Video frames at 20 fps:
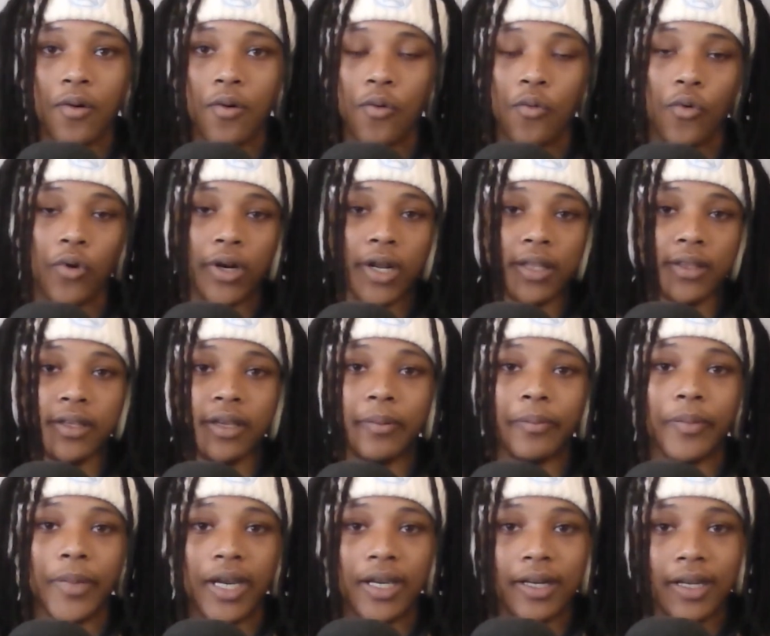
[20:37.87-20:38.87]
what I think
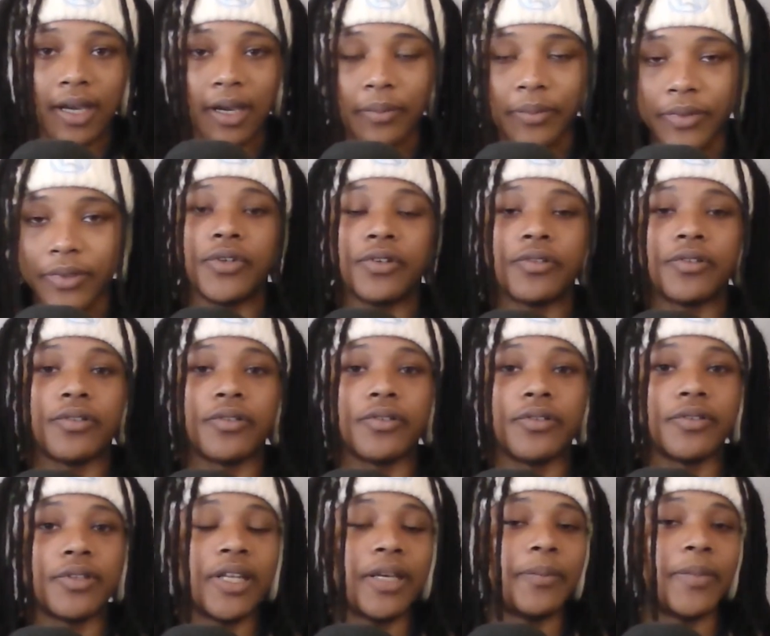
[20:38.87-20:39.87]
might happen or
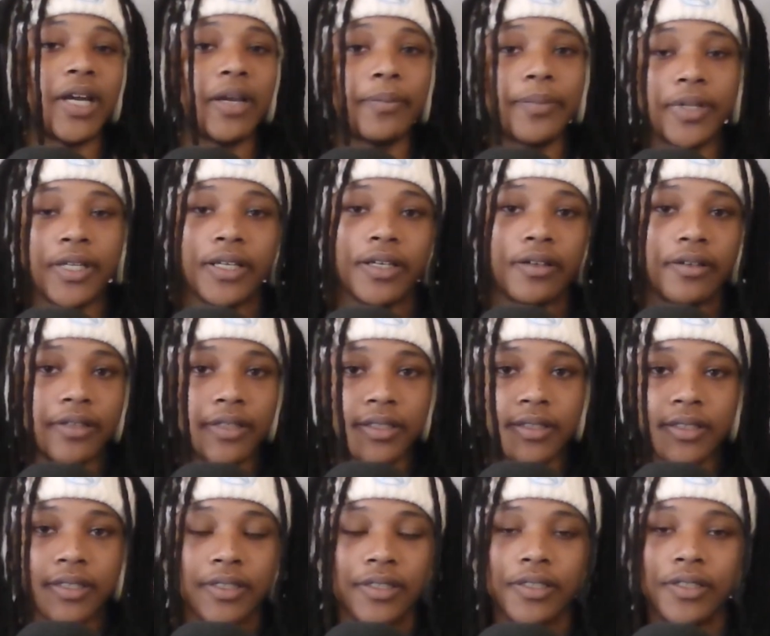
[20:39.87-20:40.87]
they might play on in
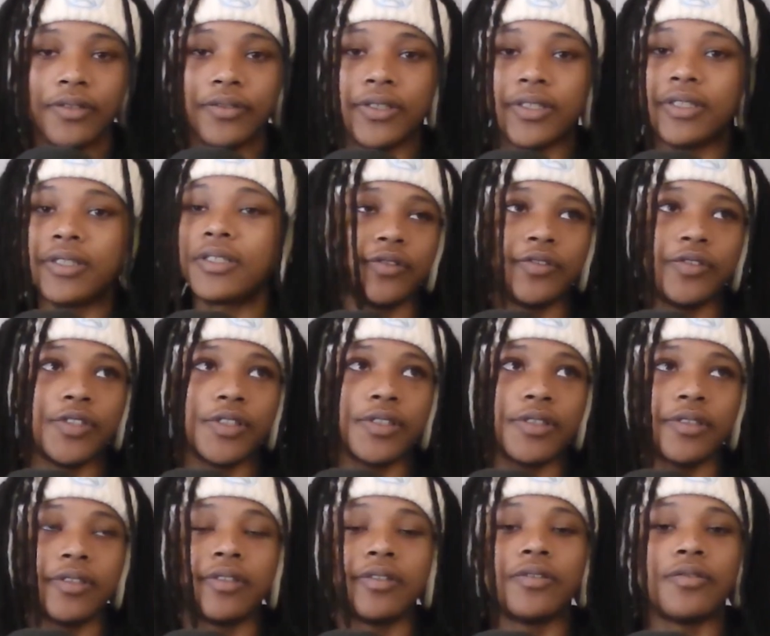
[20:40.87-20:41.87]
this series,
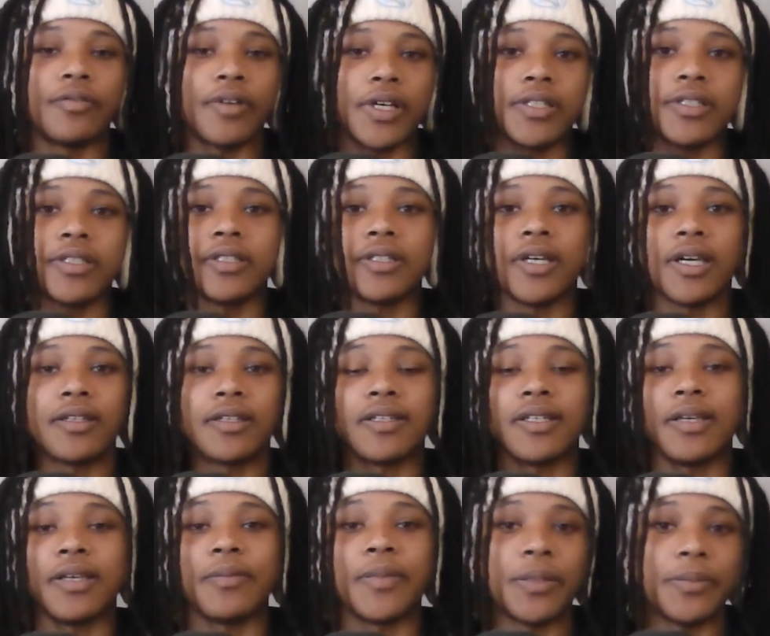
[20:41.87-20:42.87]
just the direction I think
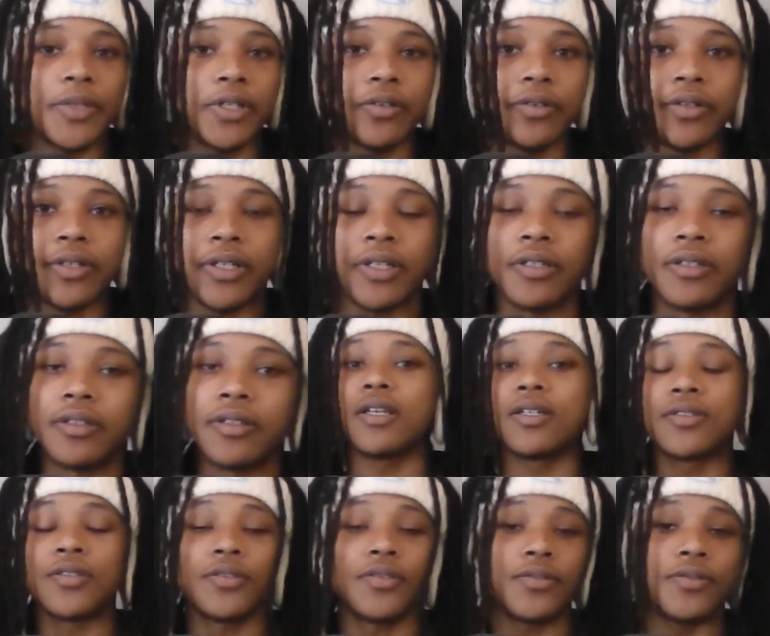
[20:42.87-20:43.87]
they might be going in.
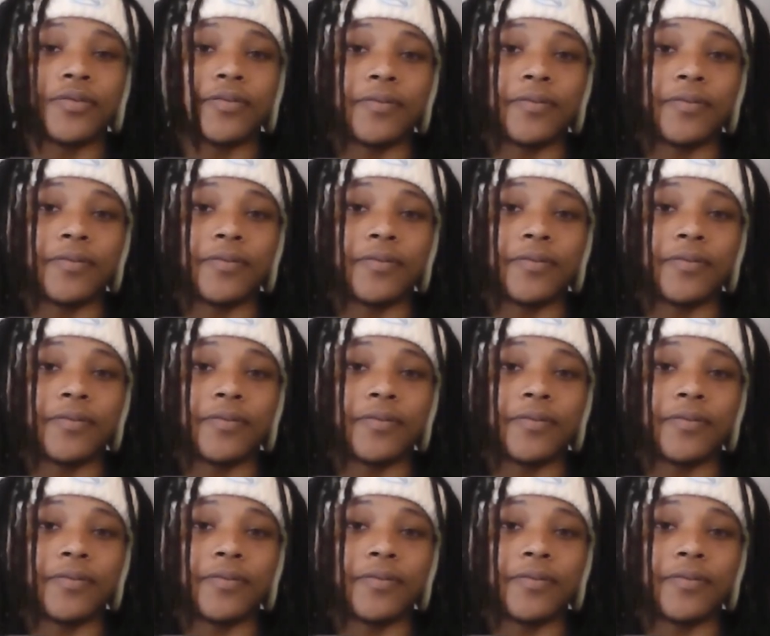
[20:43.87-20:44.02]
So